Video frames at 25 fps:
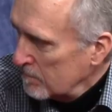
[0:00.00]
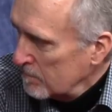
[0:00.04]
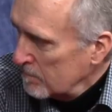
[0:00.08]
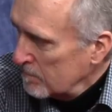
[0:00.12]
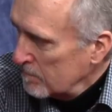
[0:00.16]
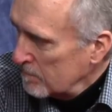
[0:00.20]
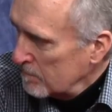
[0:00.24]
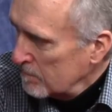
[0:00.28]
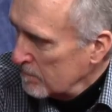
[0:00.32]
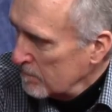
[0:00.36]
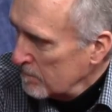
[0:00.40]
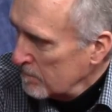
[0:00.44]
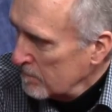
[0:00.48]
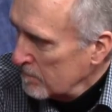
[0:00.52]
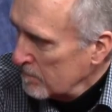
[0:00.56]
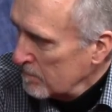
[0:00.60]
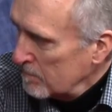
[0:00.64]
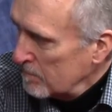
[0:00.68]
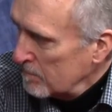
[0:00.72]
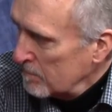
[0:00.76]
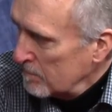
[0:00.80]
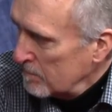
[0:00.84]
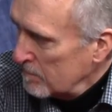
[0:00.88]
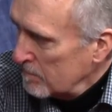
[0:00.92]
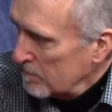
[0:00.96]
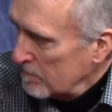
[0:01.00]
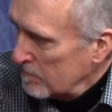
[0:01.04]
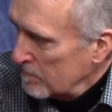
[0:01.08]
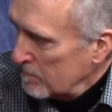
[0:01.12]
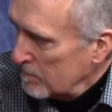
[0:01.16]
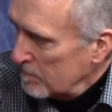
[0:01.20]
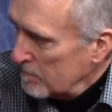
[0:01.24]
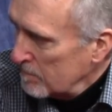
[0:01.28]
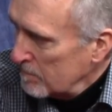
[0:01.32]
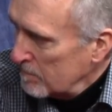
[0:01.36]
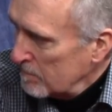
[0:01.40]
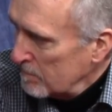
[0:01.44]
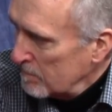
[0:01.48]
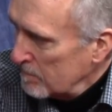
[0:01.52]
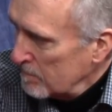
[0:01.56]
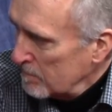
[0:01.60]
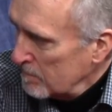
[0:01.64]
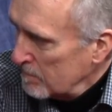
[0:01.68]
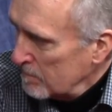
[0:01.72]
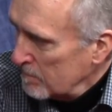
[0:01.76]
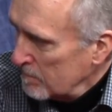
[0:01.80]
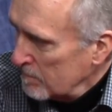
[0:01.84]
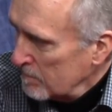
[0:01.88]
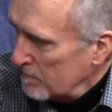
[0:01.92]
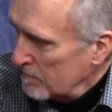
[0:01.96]

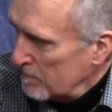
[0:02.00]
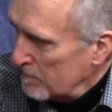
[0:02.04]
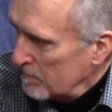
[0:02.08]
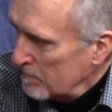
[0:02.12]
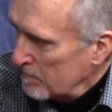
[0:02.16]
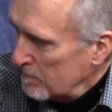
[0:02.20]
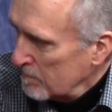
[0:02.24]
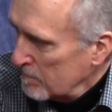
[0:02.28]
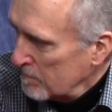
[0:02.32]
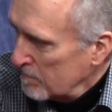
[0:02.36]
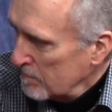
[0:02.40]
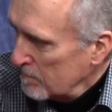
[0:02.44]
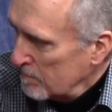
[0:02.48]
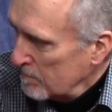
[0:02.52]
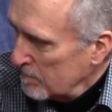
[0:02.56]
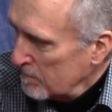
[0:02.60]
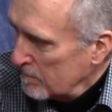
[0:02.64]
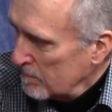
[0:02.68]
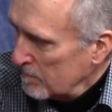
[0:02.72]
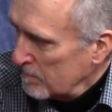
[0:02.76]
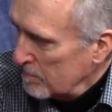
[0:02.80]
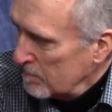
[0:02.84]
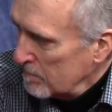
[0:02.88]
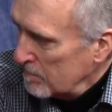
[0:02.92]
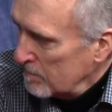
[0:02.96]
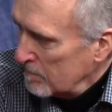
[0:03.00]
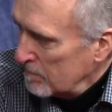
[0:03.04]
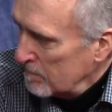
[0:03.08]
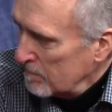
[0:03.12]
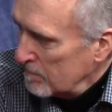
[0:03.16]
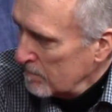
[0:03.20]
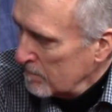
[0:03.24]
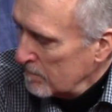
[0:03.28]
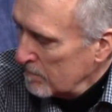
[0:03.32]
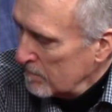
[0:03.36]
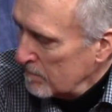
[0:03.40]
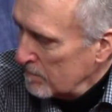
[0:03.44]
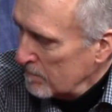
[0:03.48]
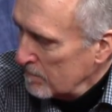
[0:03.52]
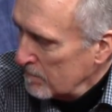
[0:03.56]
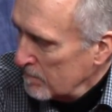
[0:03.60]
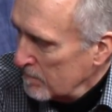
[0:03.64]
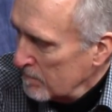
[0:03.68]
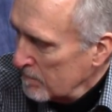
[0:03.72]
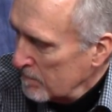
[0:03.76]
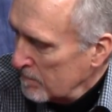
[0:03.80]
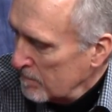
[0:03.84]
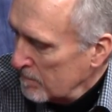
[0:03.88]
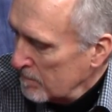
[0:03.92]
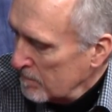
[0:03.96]

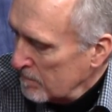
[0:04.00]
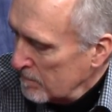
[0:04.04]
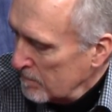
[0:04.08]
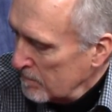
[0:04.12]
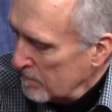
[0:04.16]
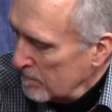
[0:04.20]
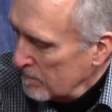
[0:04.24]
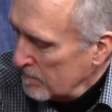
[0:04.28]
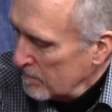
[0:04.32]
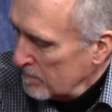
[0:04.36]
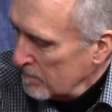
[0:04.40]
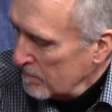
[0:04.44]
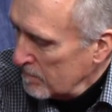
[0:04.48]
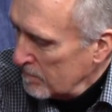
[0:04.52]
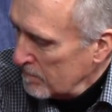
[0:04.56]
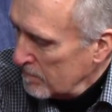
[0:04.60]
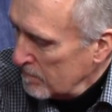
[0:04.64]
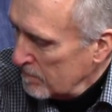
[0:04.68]
(not speaking)